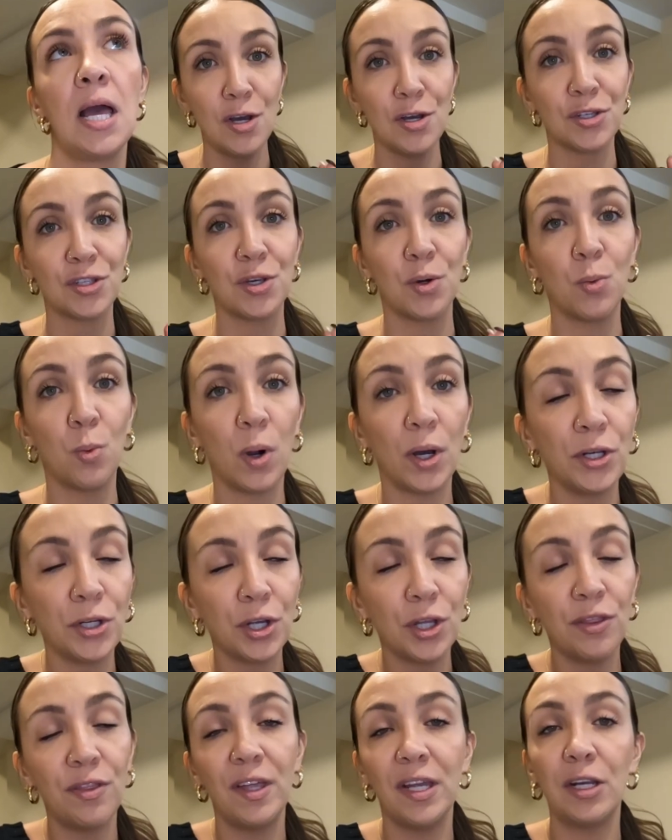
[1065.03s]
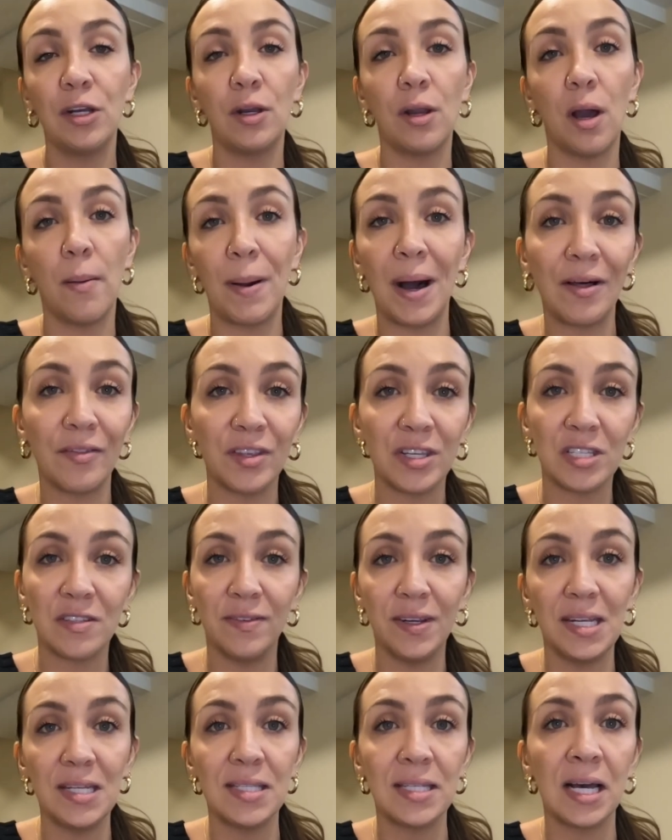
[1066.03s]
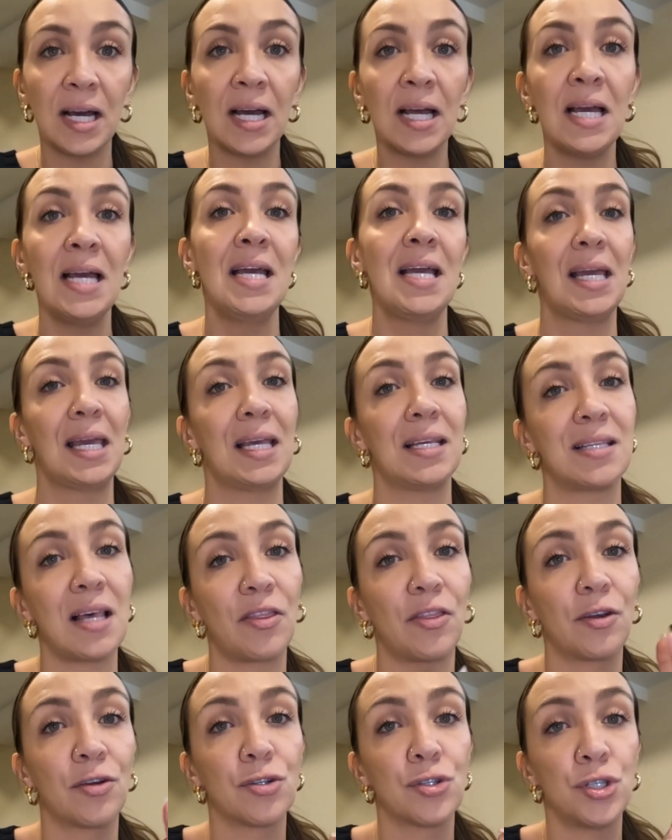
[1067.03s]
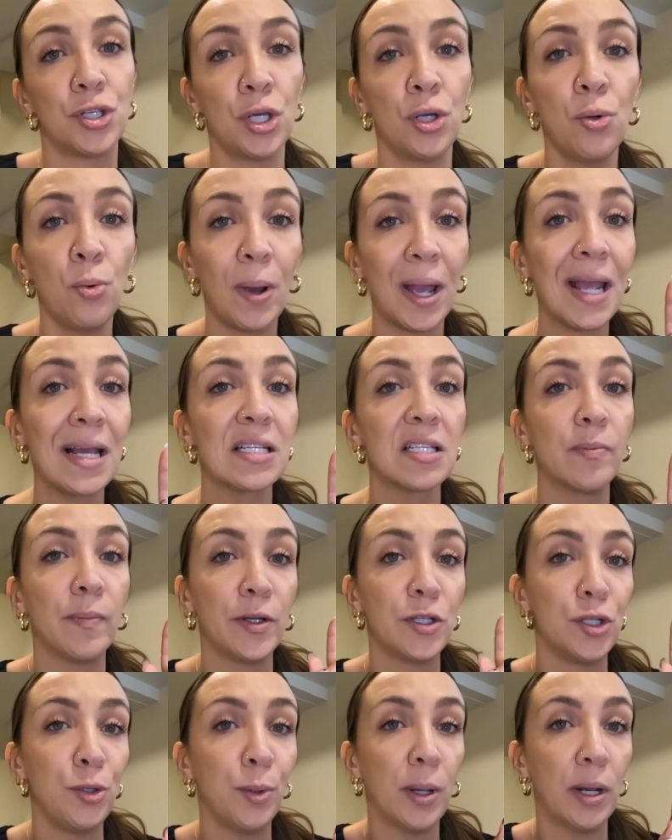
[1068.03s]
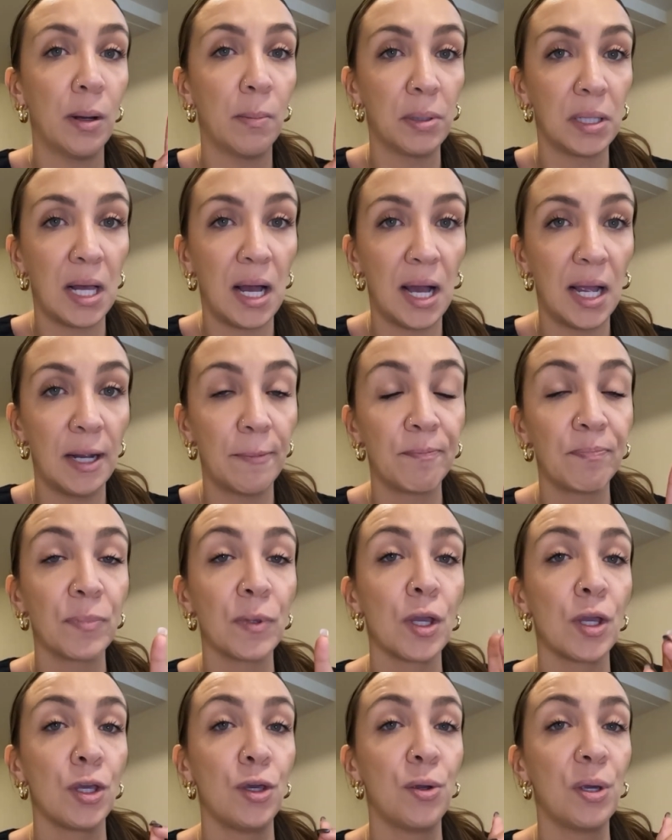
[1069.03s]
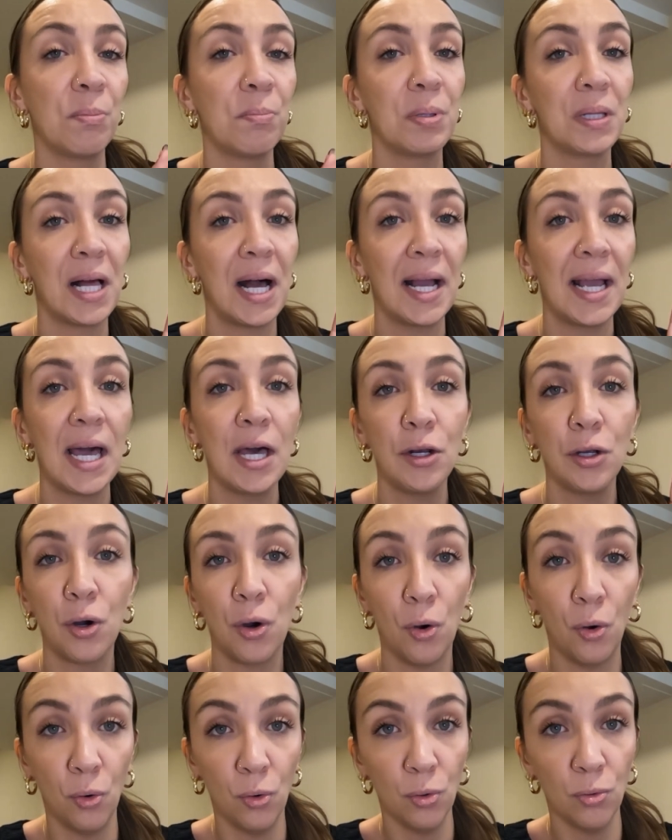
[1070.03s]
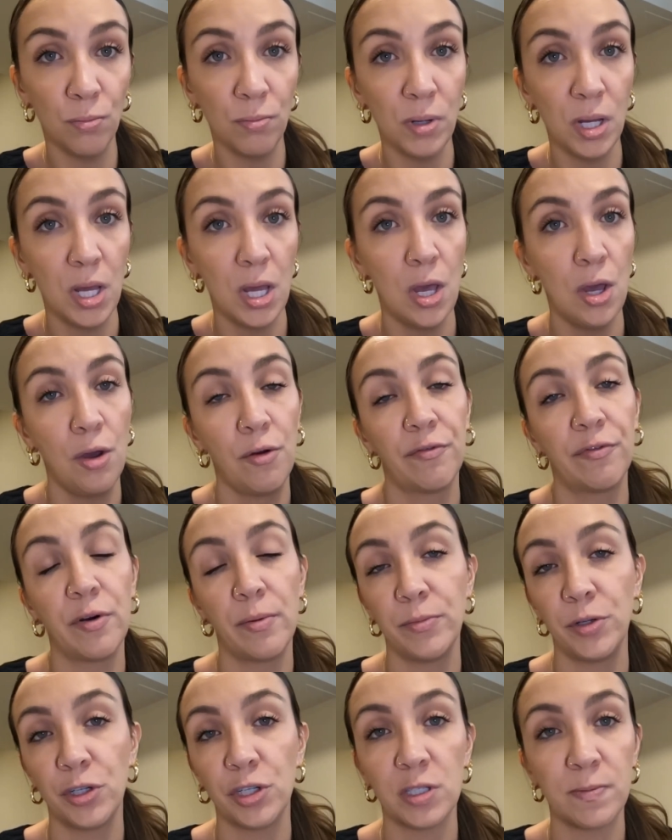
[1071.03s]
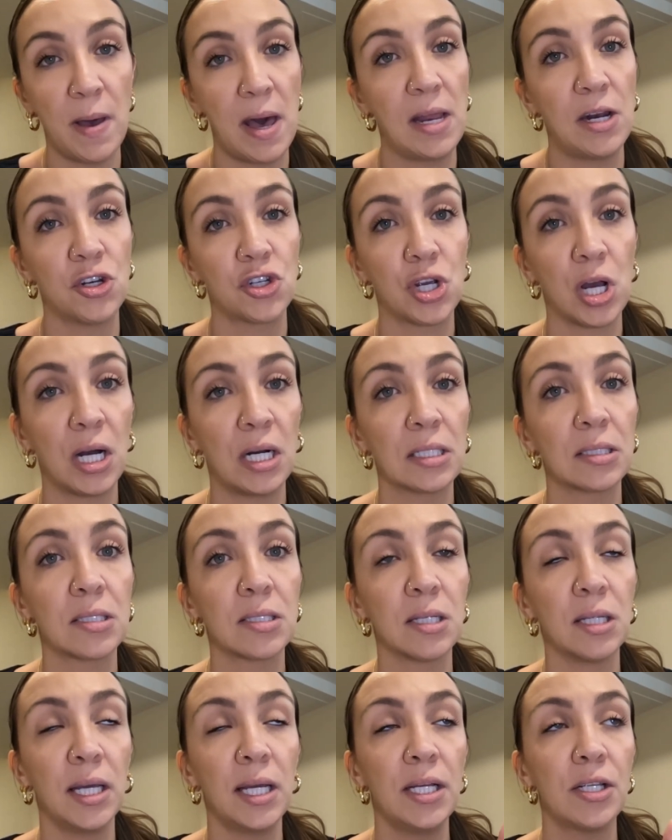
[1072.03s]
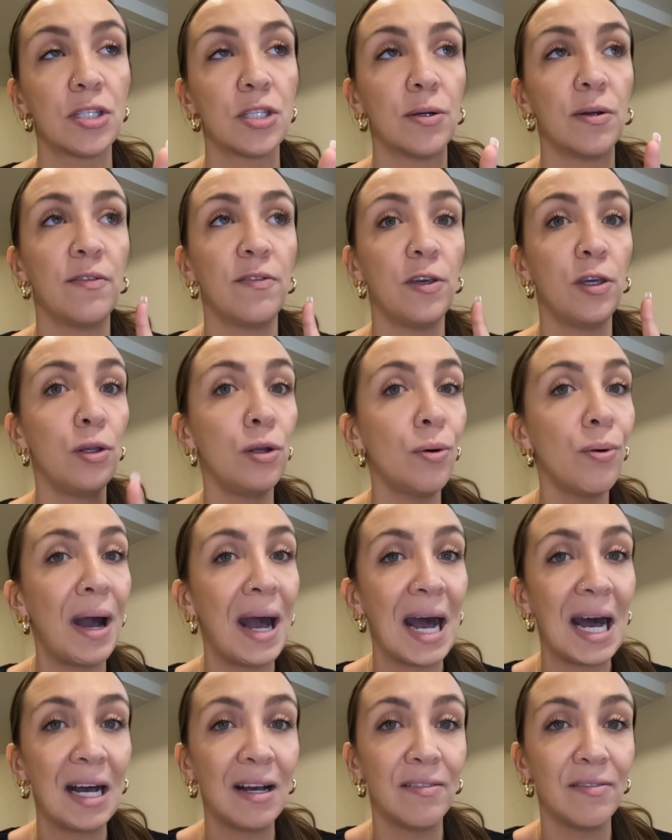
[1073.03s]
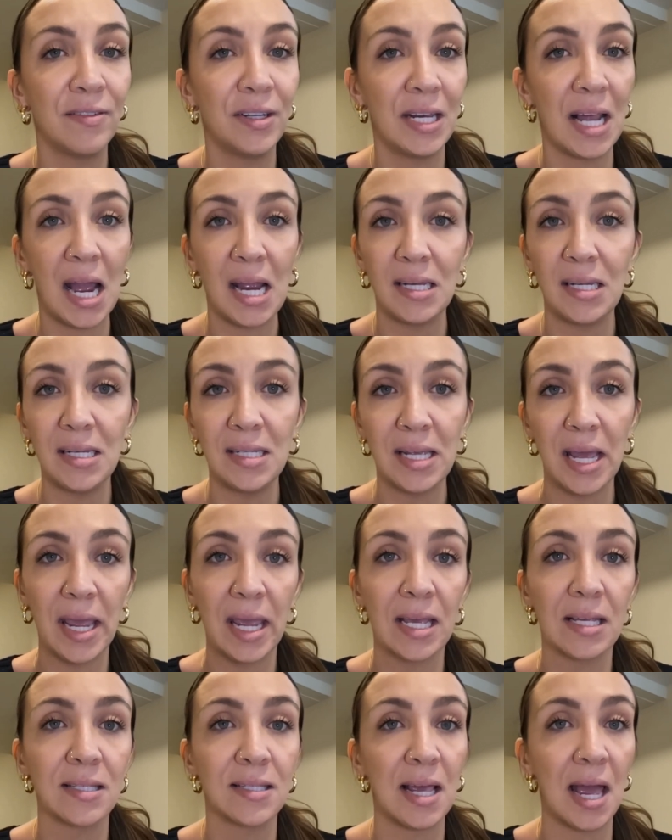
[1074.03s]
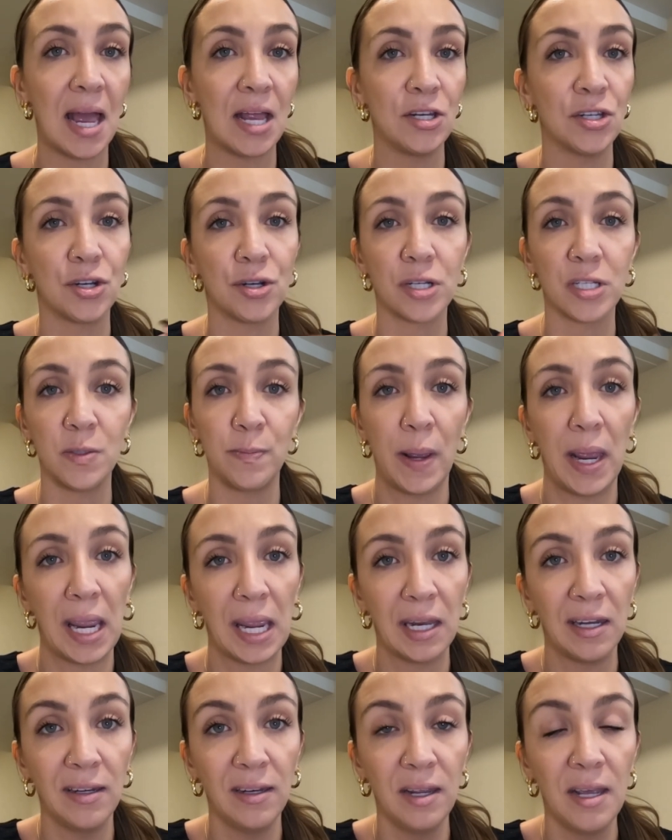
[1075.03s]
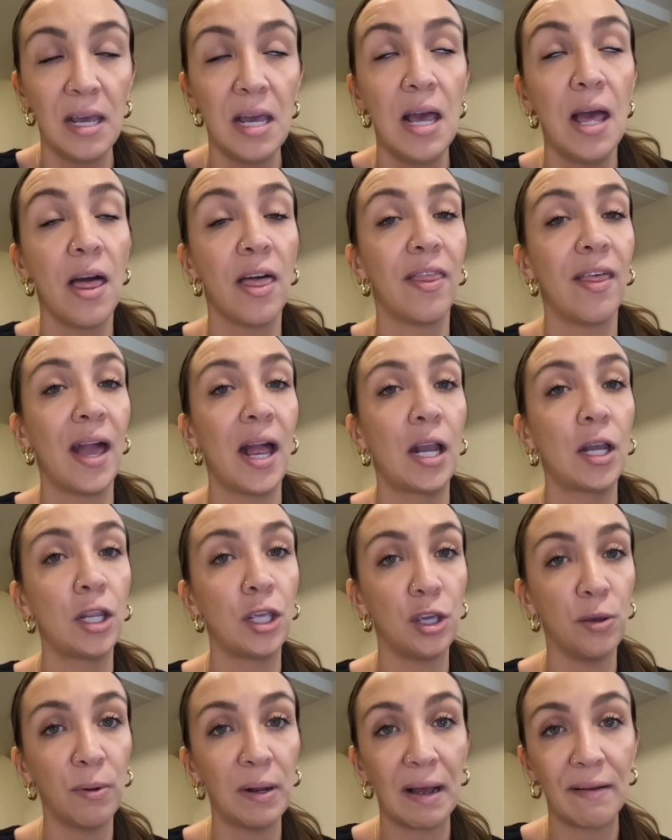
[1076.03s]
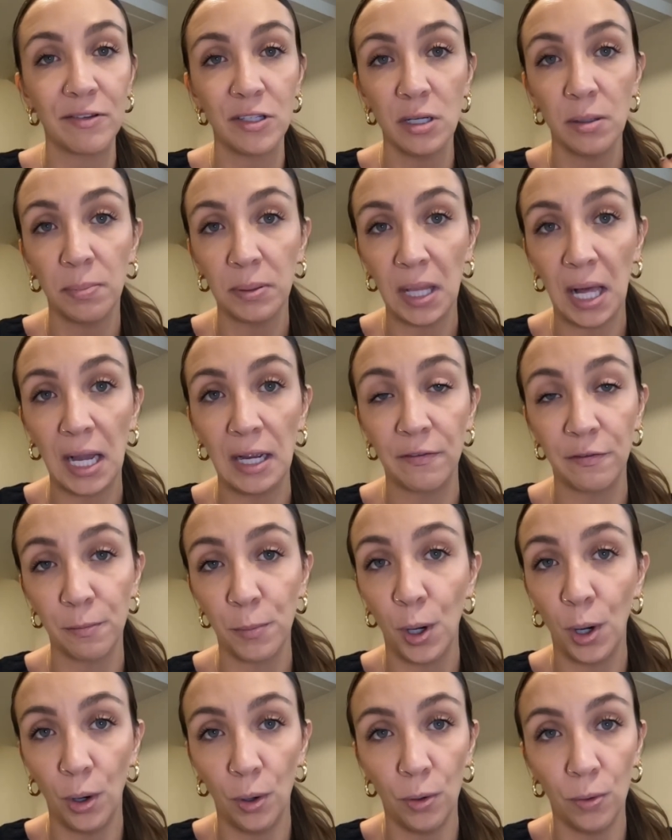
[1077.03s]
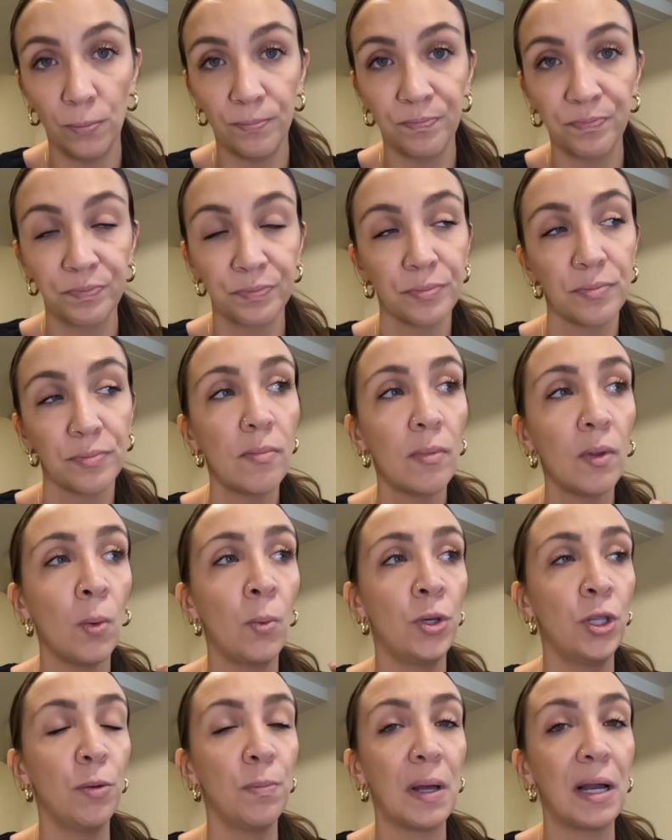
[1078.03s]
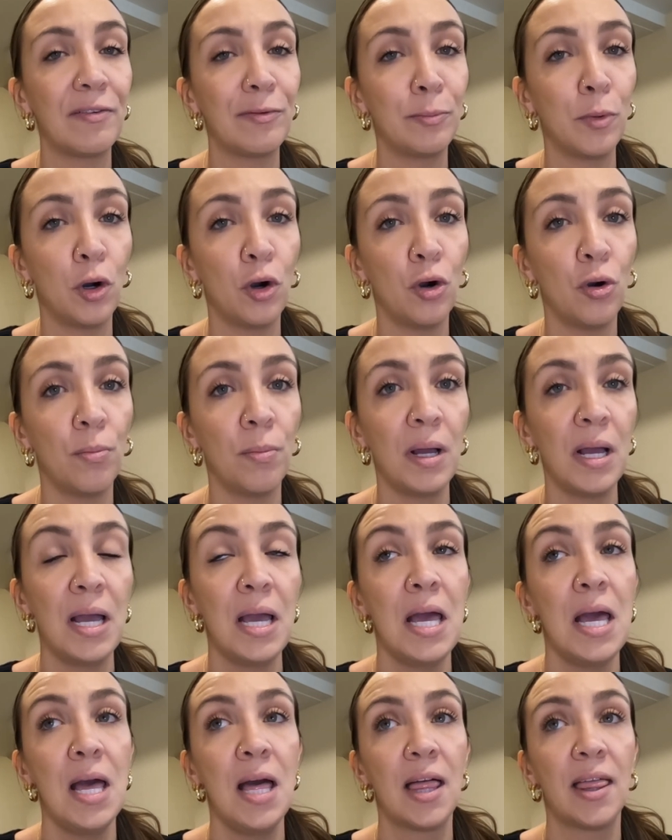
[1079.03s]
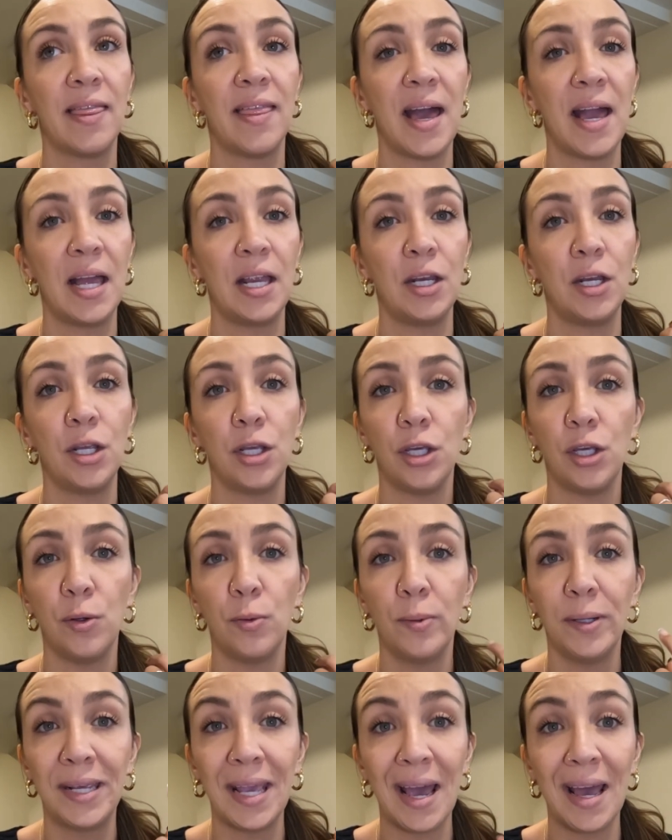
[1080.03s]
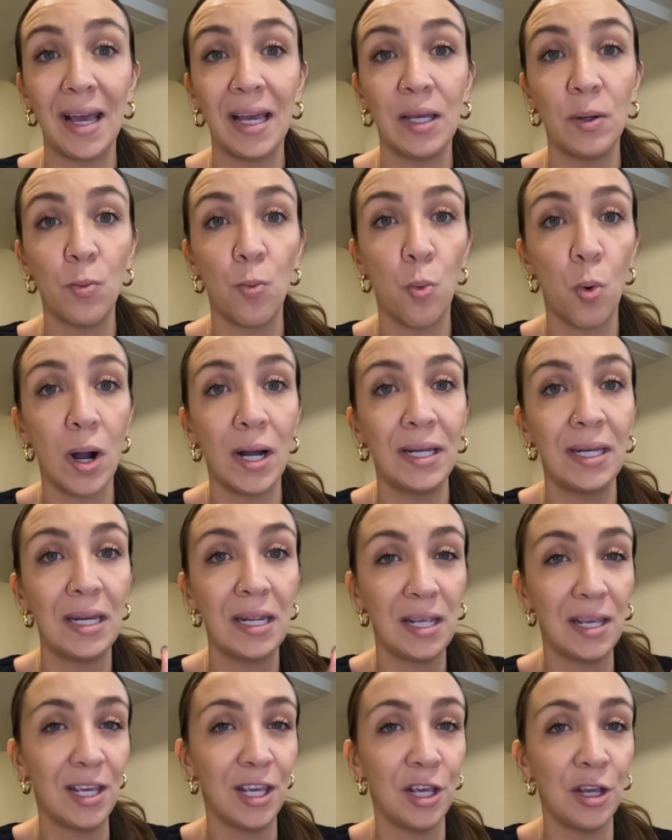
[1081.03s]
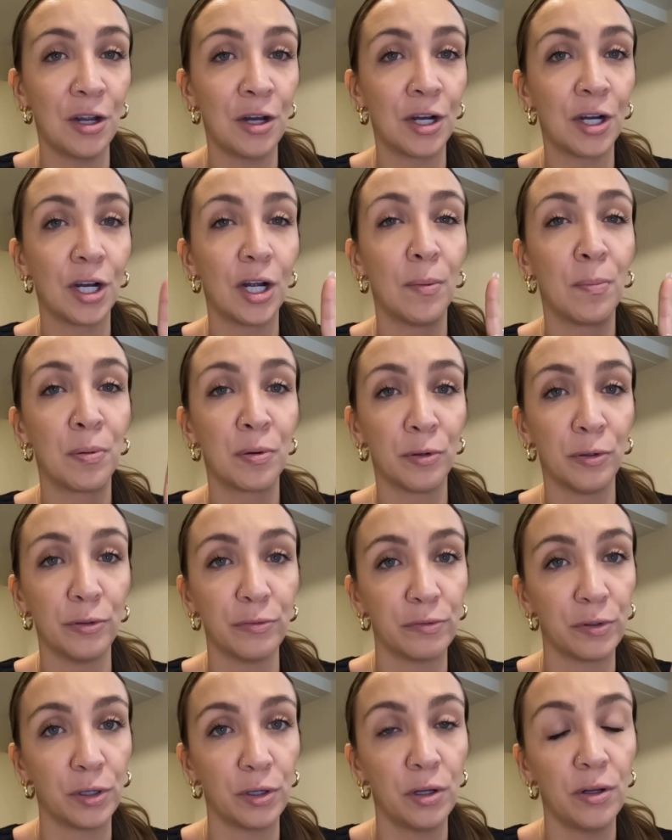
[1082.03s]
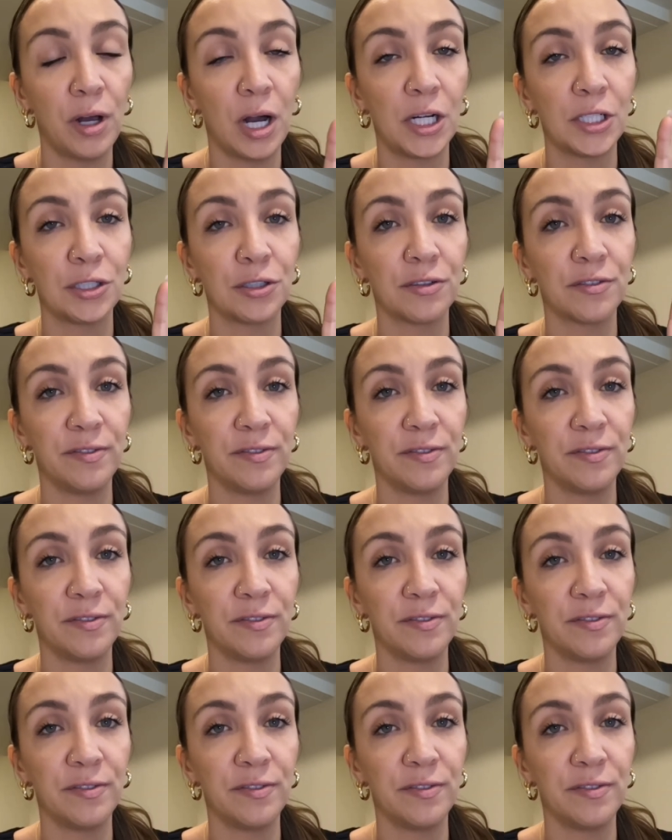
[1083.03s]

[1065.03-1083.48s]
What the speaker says: So one good thing about this visa is that there's two ways in which you can apply. You can apply at home from your Spanish consulate. So if you don't have 90 days to enter Spain, then you would have to apply from home. When you apply from home, then you would get a 1-year approval on your